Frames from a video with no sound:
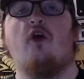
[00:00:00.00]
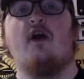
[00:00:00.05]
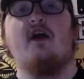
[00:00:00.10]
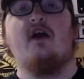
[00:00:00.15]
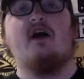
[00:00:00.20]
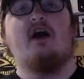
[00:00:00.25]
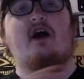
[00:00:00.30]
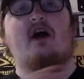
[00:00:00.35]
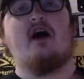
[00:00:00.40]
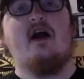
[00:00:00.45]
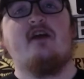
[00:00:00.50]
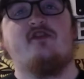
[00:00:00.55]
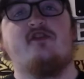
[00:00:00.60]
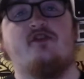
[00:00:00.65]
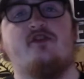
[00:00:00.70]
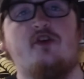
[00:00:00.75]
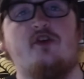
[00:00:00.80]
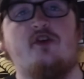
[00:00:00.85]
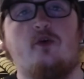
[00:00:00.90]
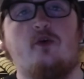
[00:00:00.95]
Less
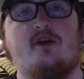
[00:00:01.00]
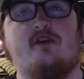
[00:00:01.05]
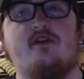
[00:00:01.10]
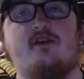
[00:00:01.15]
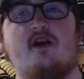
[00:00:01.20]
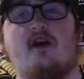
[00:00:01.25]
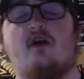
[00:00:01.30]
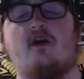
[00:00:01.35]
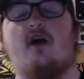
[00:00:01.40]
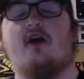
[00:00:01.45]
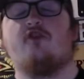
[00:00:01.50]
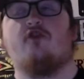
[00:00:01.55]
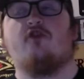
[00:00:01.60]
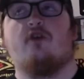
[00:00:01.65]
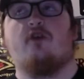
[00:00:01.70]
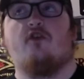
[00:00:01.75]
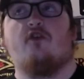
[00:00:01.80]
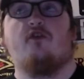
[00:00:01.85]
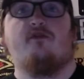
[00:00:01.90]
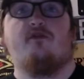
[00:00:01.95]
nudity. Actually, I
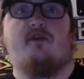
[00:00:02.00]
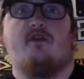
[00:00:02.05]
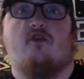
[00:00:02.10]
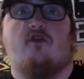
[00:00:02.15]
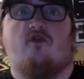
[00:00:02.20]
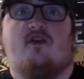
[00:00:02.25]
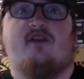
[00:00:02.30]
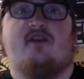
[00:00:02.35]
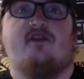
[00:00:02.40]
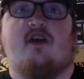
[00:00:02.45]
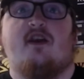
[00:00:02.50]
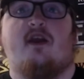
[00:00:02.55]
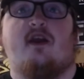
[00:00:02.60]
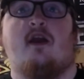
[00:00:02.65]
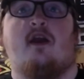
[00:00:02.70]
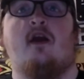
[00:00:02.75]
don't think there is any.